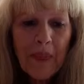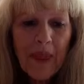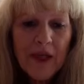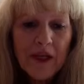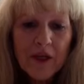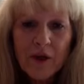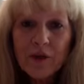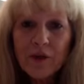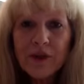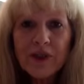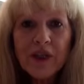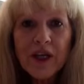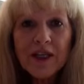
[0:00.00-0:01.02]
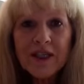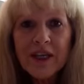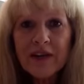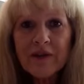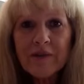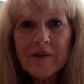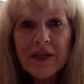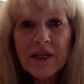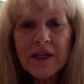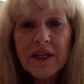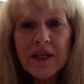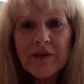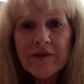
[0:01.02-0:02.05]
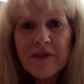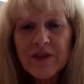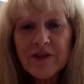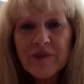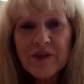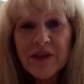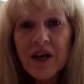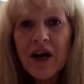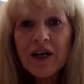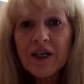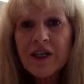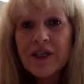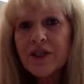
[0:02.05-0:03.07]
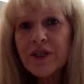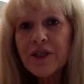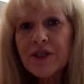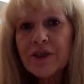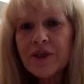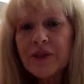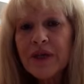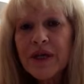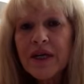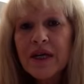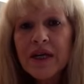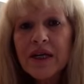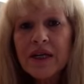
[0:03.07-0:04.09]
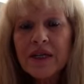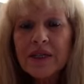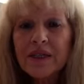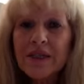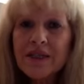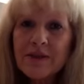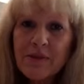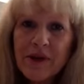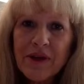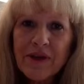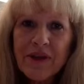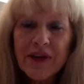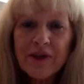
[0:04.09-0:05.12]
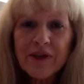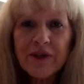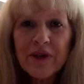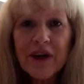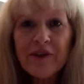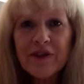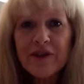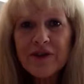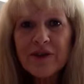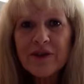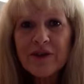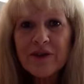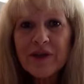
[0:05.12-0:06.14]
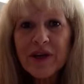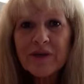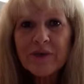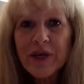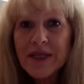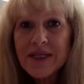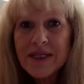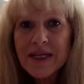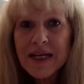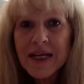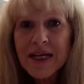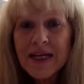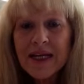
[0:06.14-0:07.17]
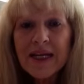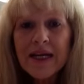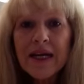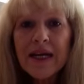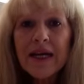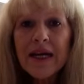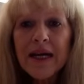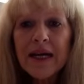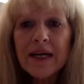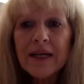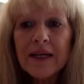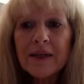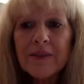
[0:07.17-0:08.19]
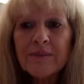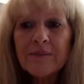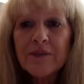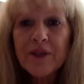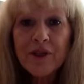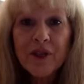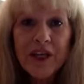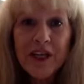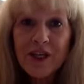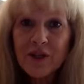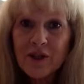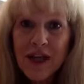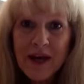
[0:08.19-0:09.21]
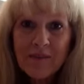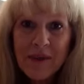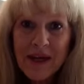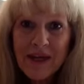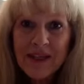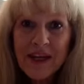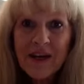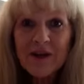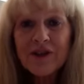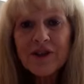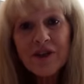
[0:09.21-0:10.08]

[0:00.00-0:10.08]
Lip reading: you know, good luck to everybody that I've just been talking to. Elizabeth, I know you're having your surgery on Wednesday. You're getting your lap band out and you're